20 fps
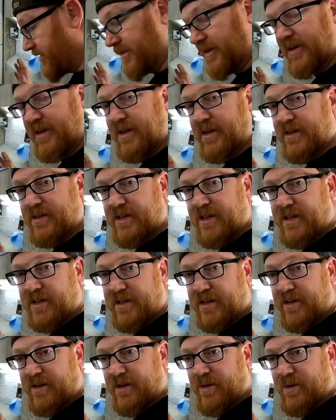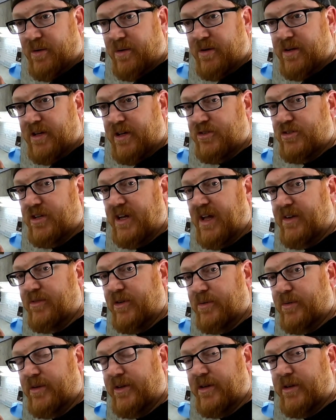thinking that, you know, it should have
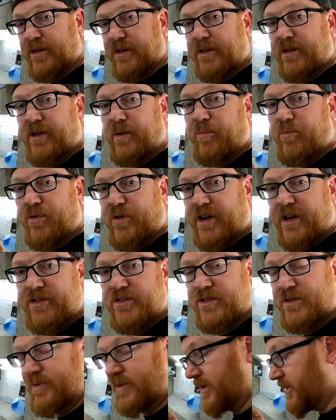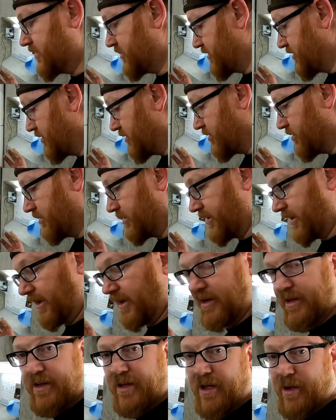a really good compression ratio,
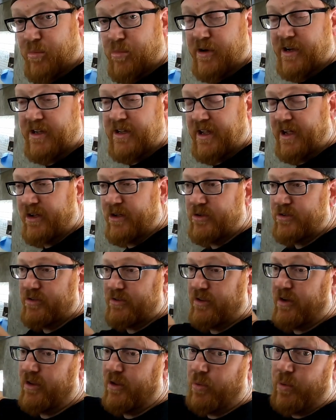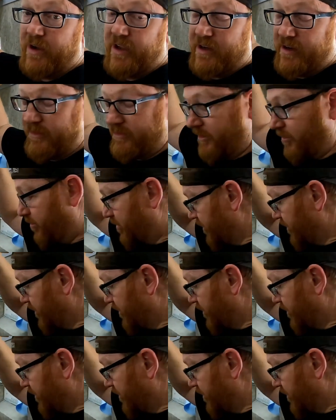like a brick house with all the weight of